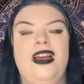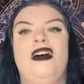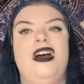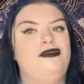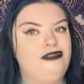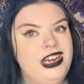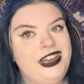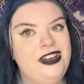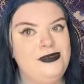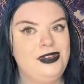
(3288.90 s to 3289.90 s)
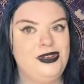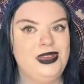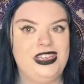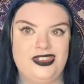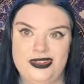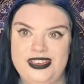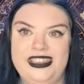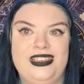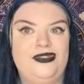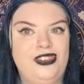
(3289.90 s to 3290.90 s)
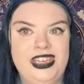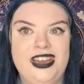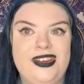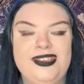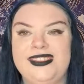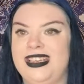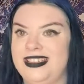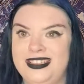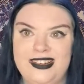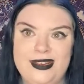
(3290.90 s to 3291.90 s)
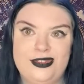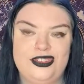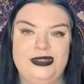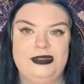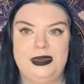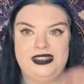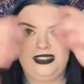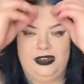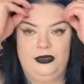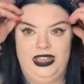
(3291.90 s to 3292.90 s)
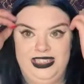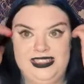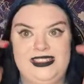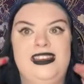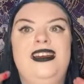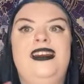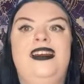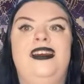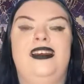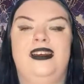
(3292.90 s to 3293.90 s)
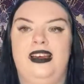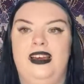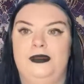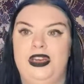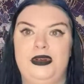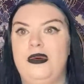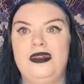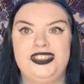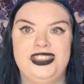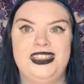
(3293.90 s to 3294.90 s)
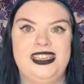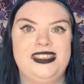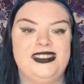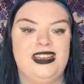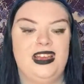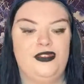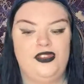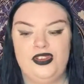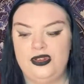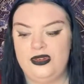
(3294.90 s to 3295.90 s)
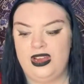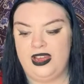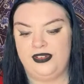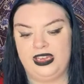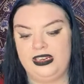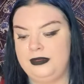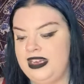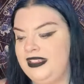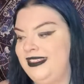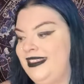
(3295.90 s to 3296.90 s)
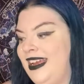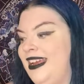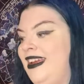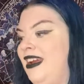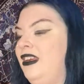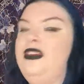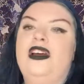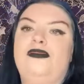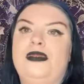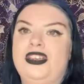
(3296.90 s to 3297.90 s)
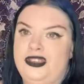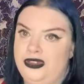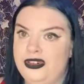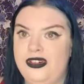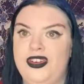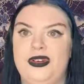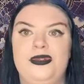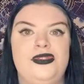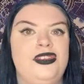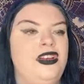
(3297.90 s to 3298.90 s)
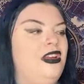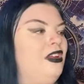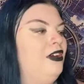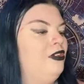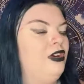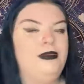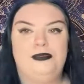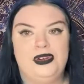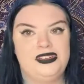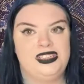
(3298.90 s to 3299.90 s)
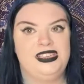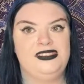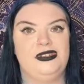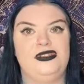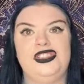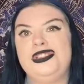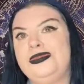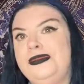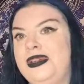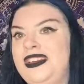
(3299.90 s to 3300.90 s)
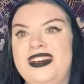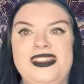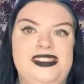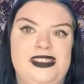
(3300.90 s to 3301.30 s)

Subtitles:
I really hope you enjoyed this video slash live stream, depending on when this when you are watching this. If you have had an amazing day and you love my tutorials or unboxings or just want to be nice and